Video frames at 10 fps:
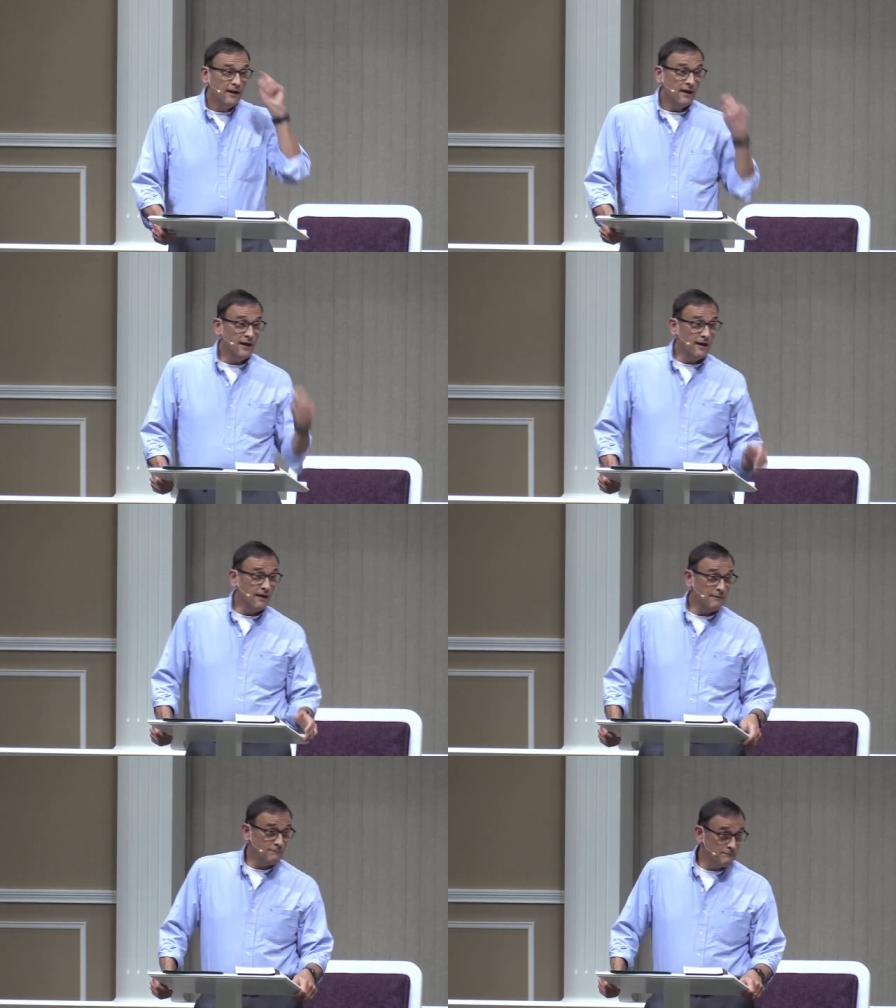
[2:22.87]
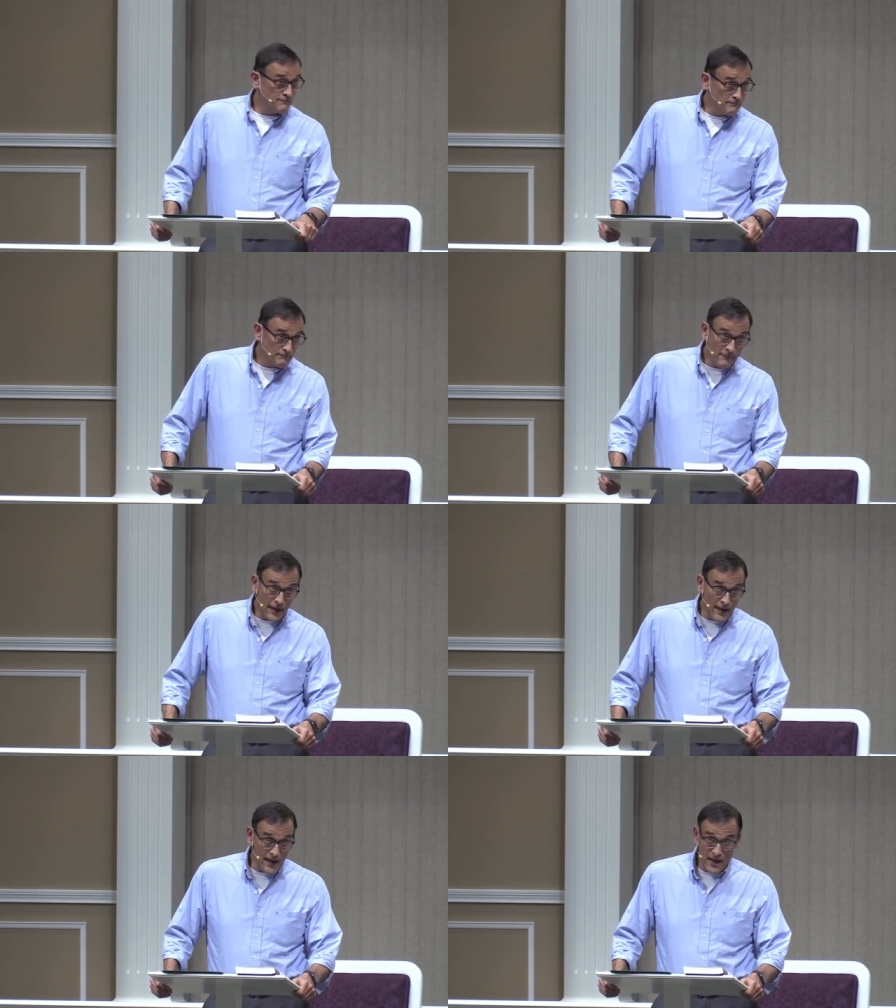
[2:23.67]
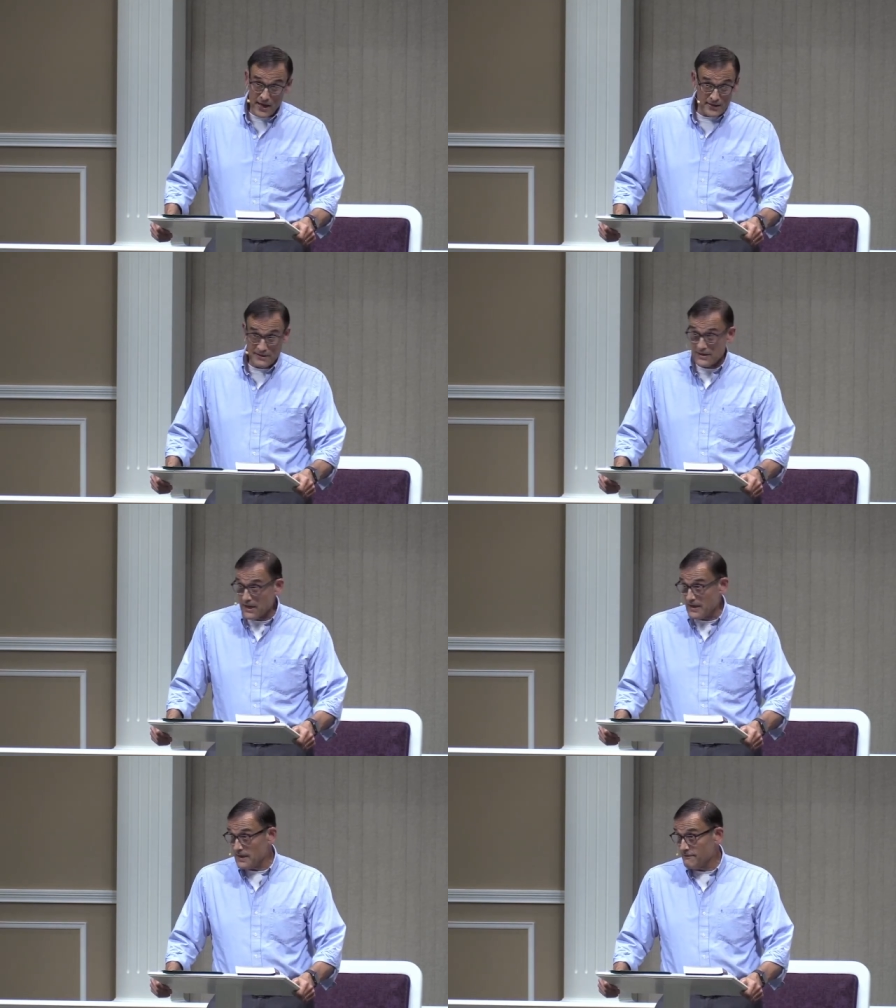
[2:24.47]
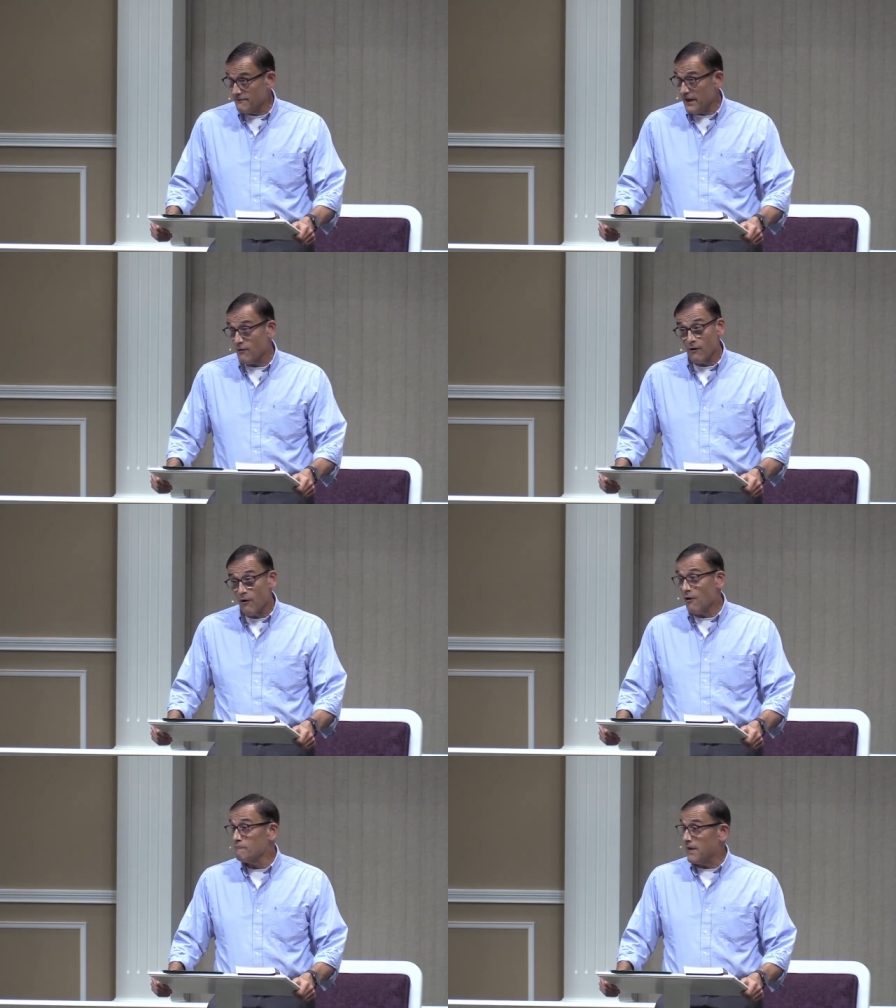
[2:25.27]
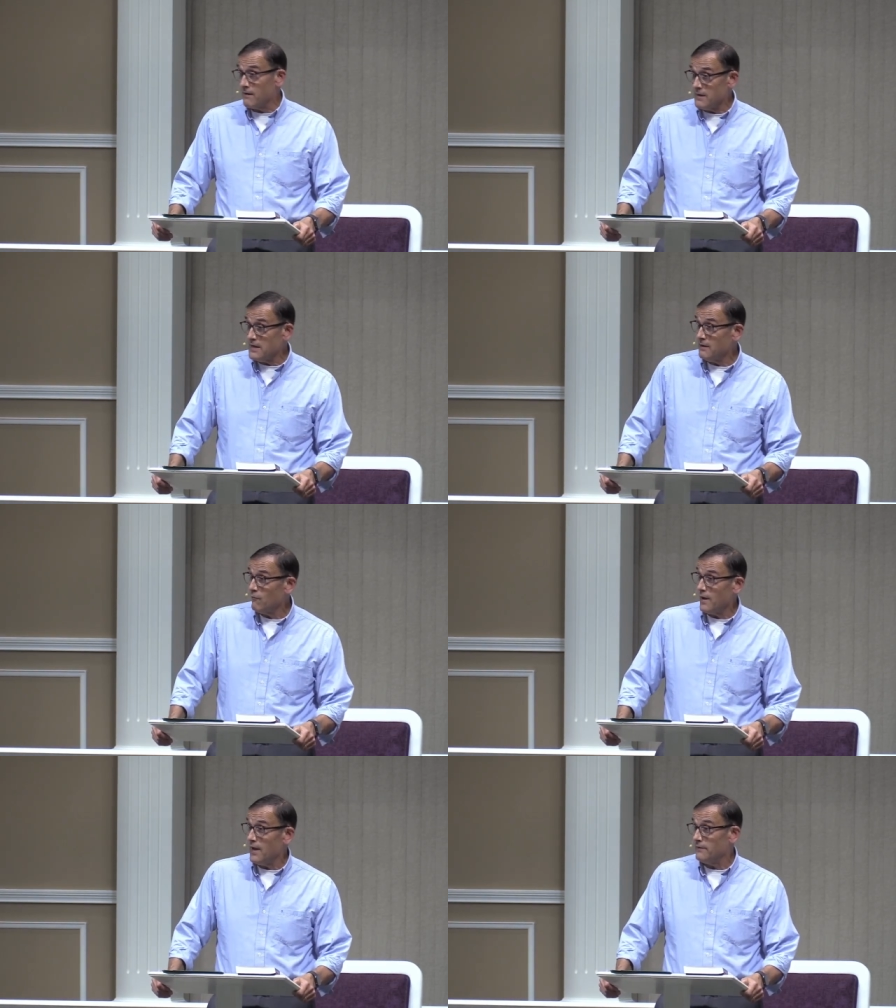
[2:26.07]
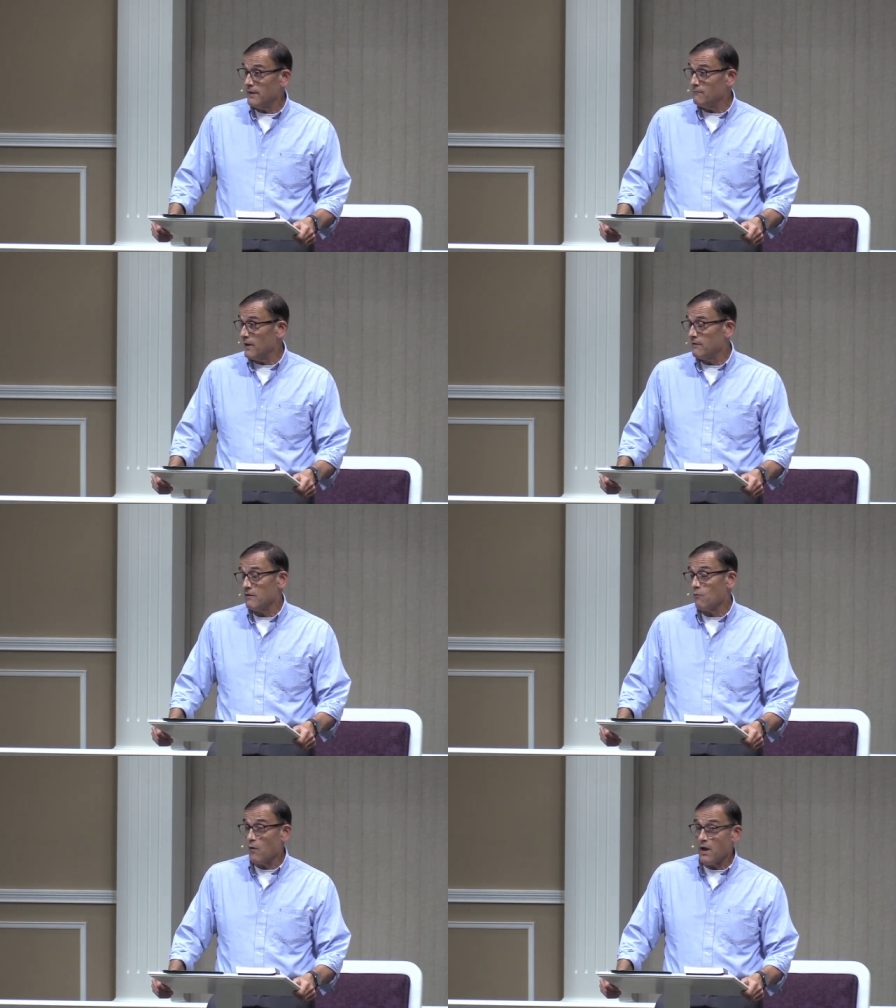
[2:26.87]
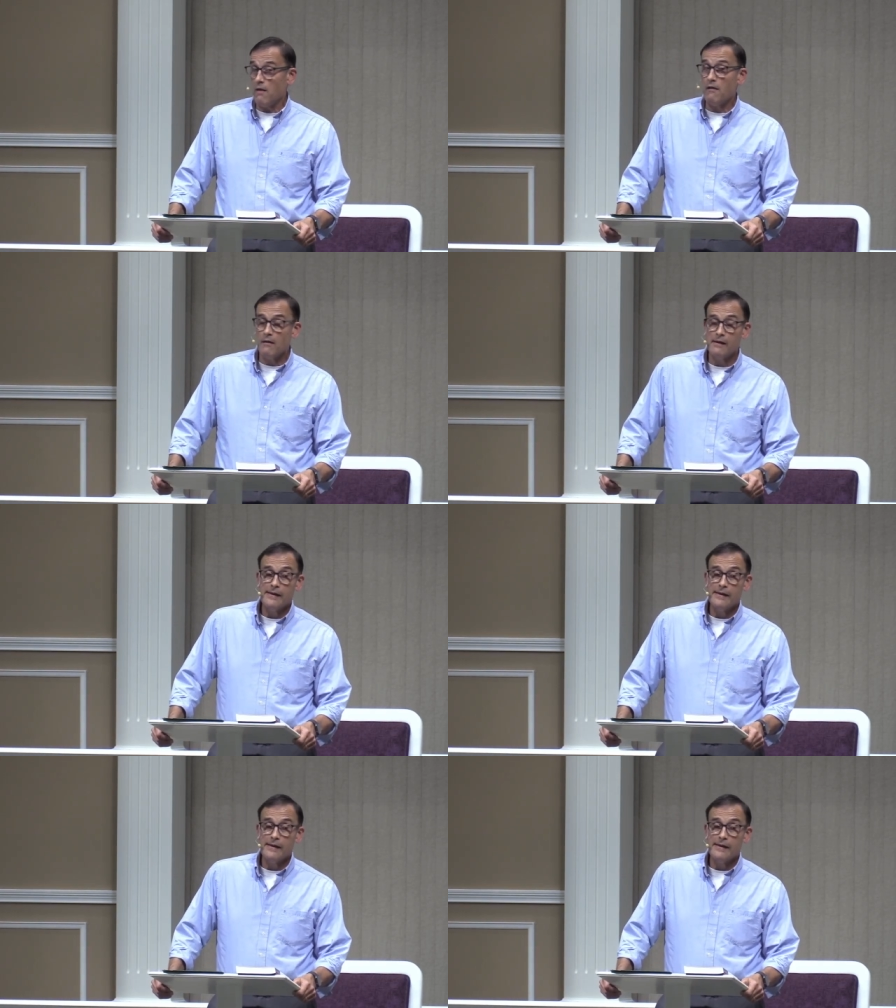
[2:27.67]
Um, and uh, they are all married, and they married well.